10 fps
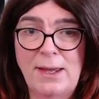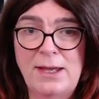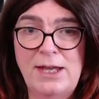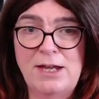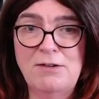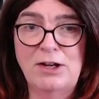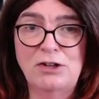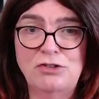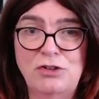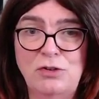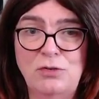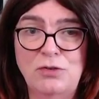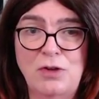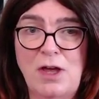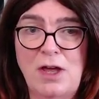Here I can
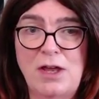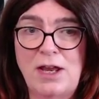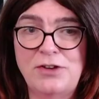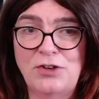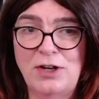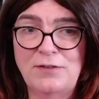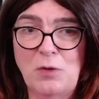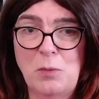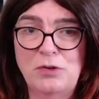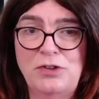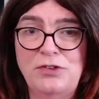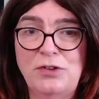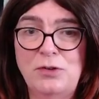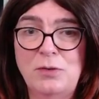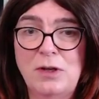choose a title if I wanted
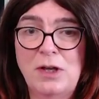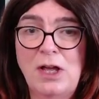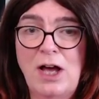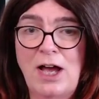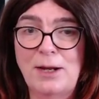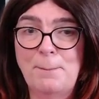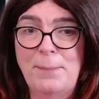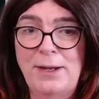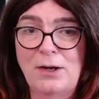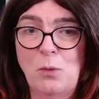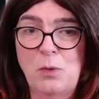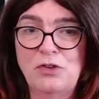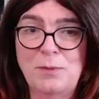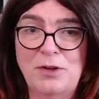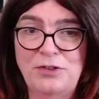to. I can pick
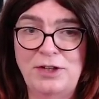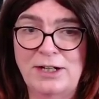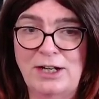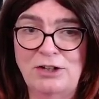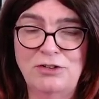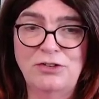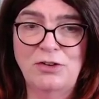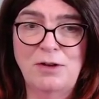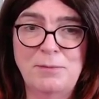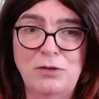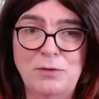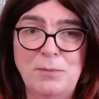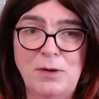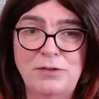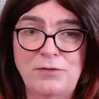which of my scene collections, so I'm using
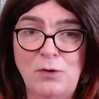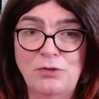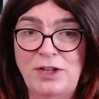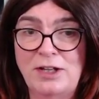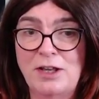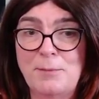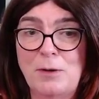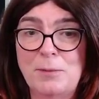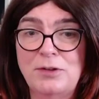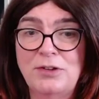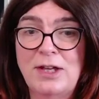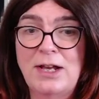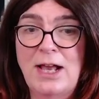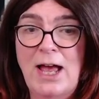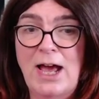my default scene at the moment,
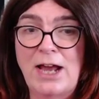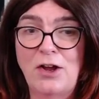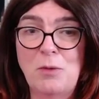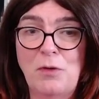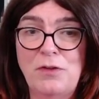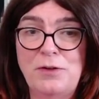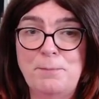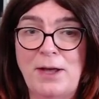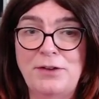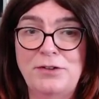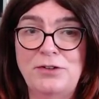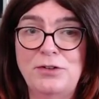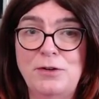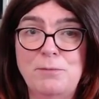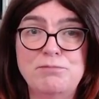and I want this button
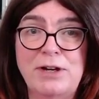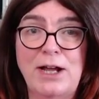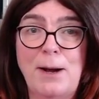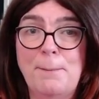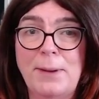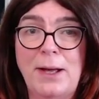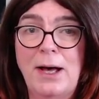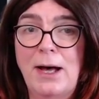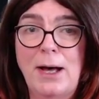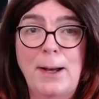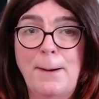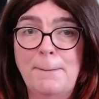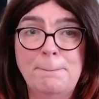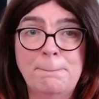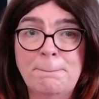to bring up
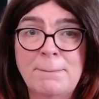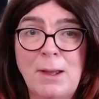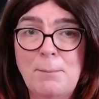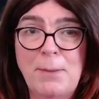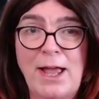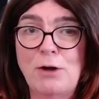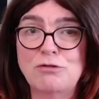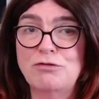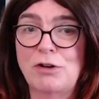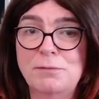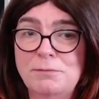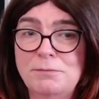my outro.